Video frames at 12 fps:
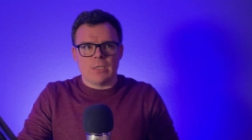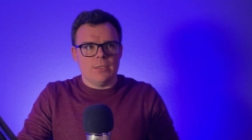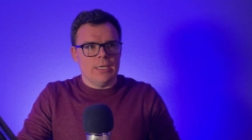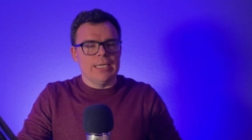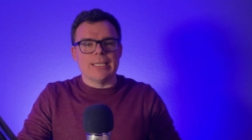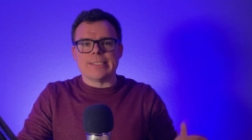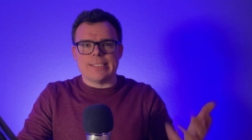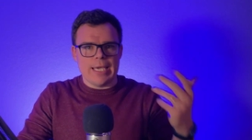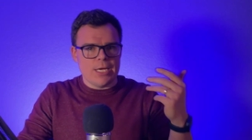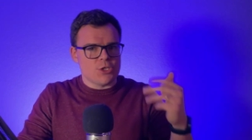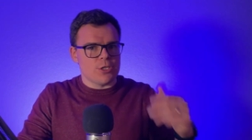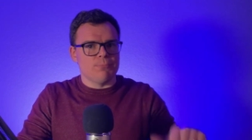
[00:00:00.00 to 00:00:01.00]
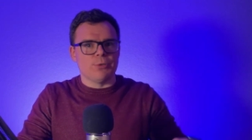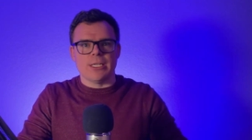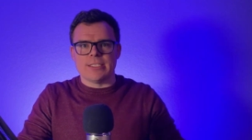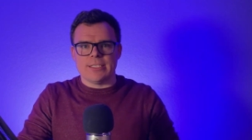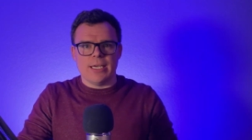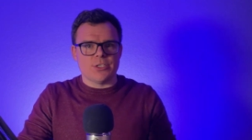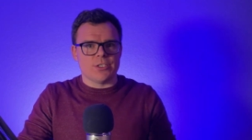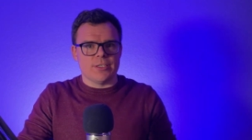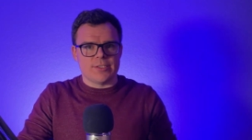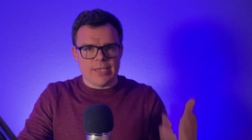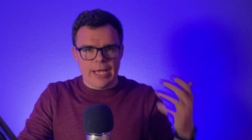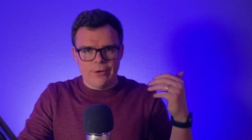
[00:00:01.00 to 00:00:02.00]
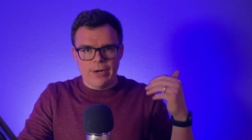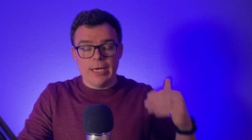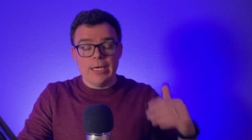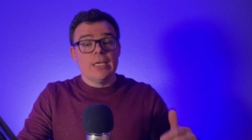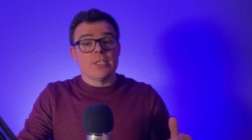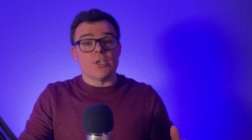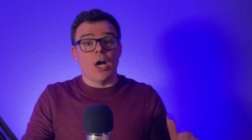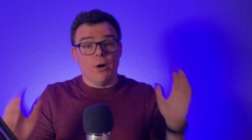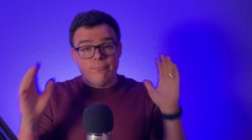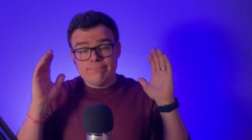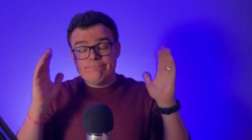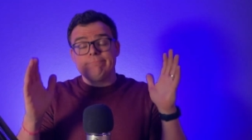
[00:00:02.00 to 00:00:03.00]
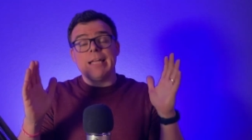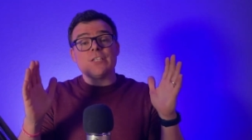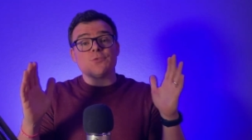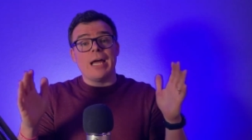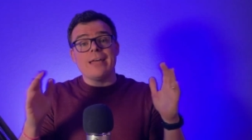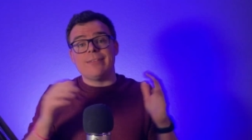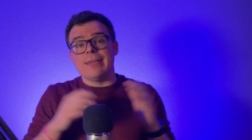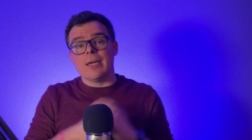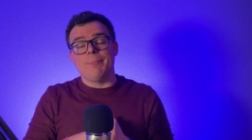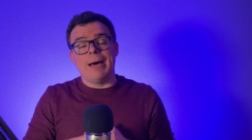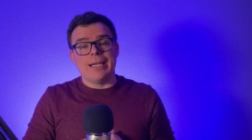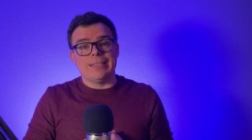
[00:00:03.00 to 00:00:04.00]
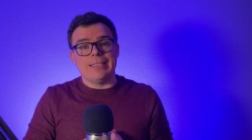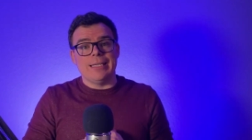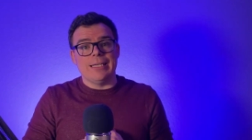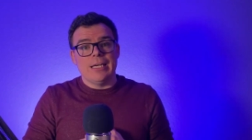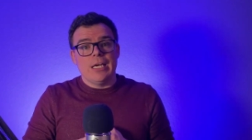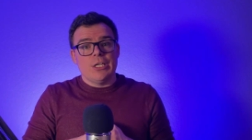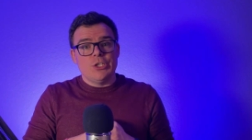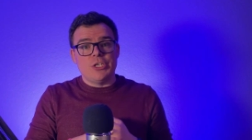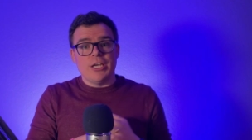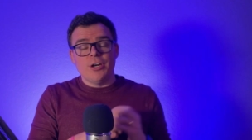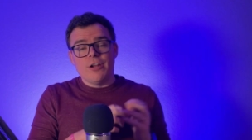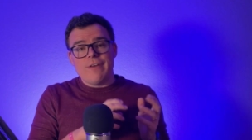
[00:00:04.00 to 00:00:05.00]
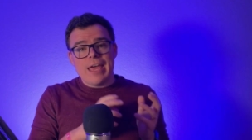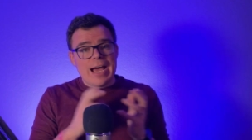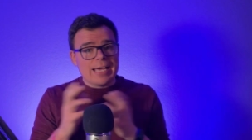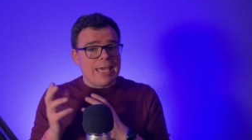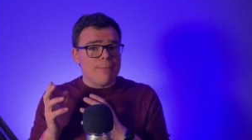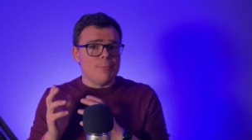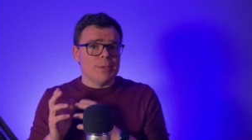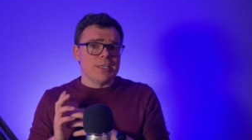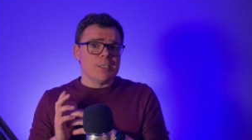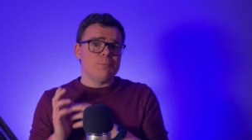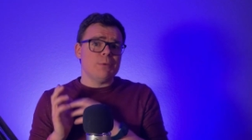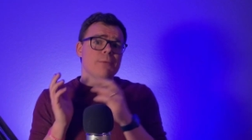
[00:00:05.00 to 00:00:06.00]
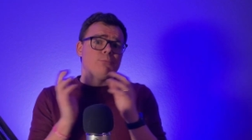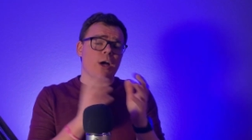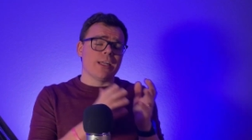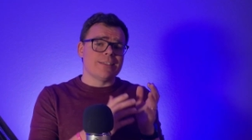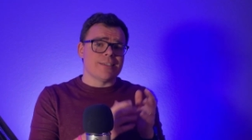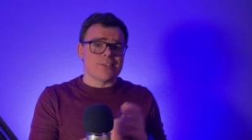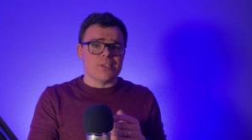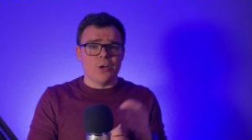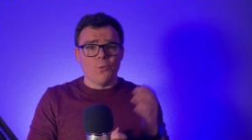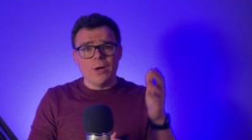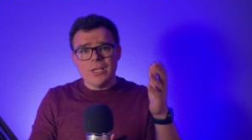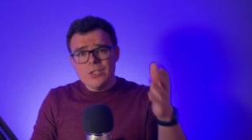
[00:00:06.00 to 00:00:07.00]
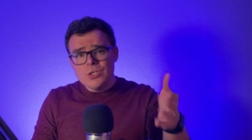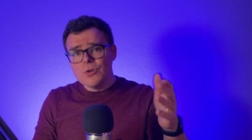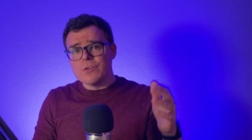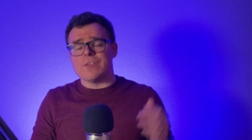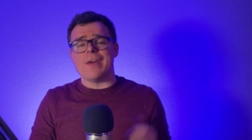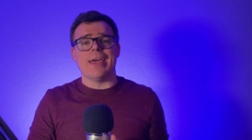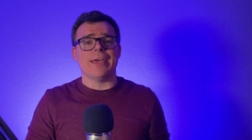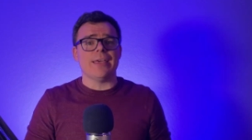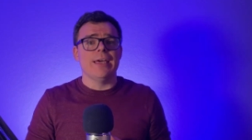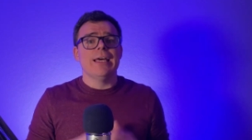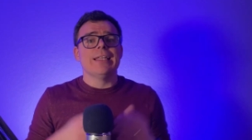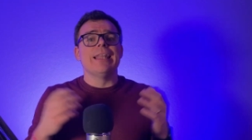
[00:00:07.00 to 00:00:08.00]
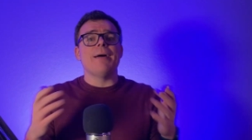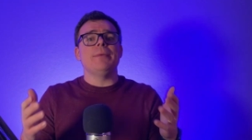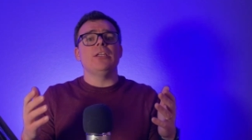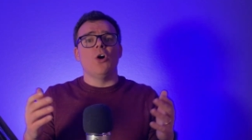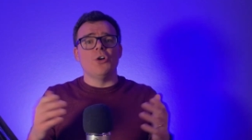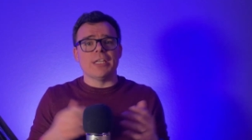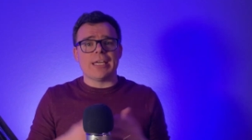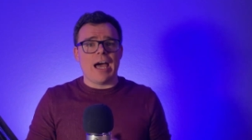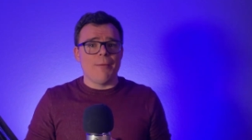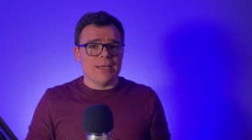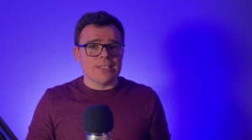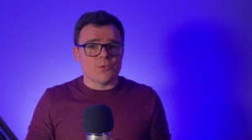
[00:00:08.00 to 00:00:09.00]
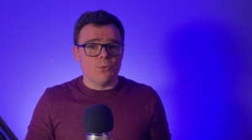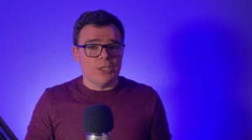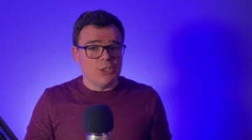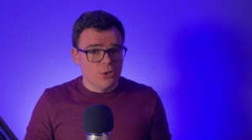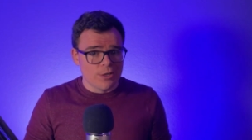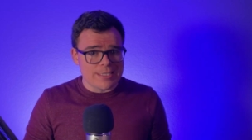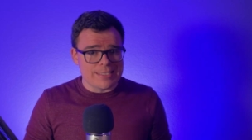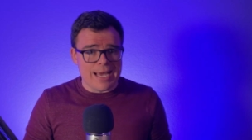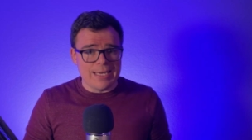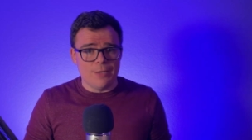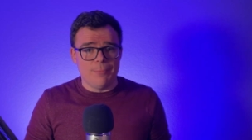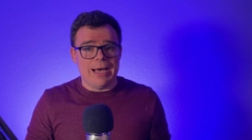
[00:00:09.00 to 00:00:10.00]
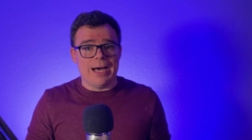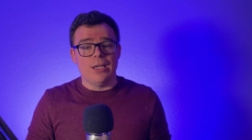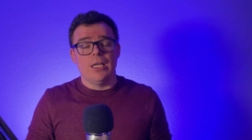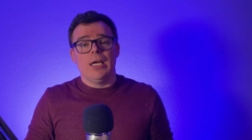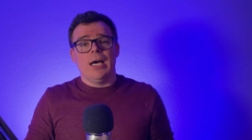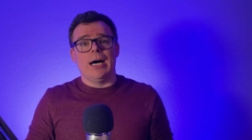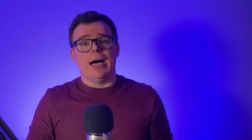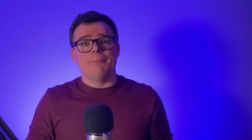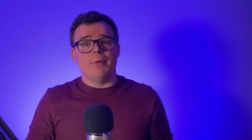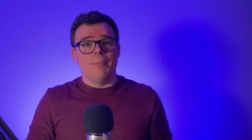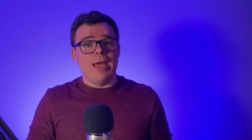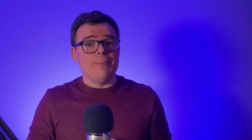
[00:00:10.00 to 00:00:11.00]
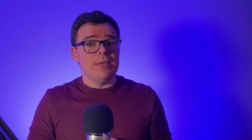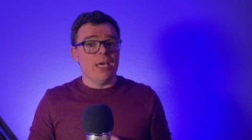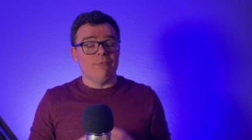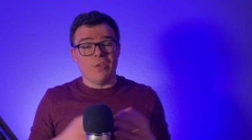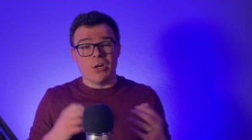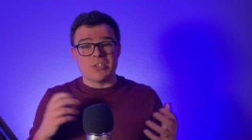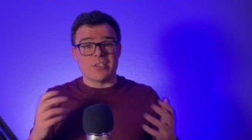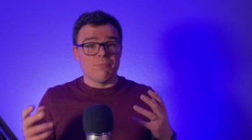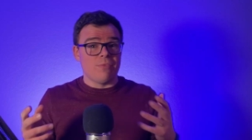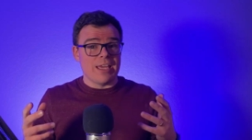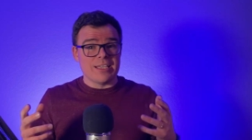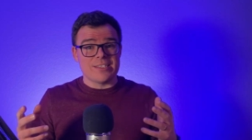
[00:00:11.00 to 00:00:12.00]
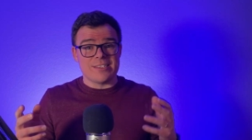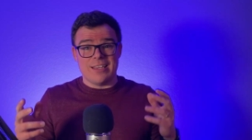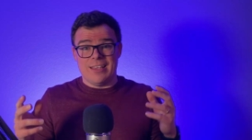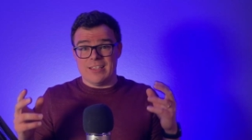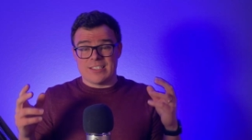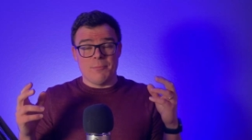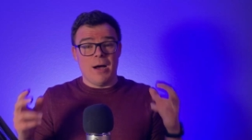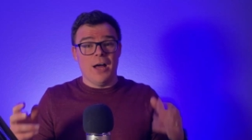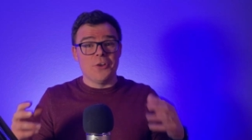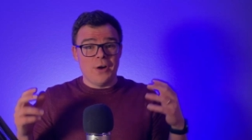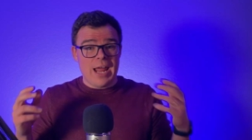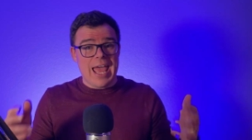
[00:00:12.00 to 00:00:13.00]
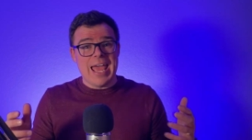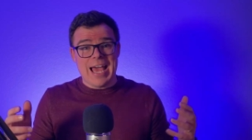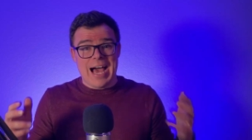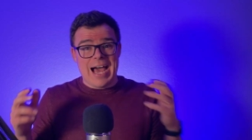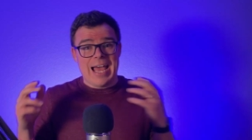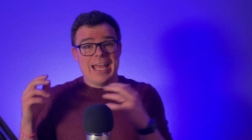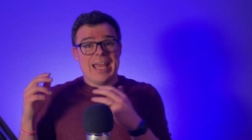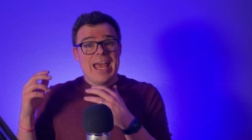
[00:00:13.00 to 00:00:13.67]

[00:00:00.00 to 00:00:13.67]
enunciation, pronunciation, etc. So that's what I think about the generative AI capabilities being brought into Siri. What do you think? Let me know in the comments what you're excited about. Um, maybe if there's some things, some other AI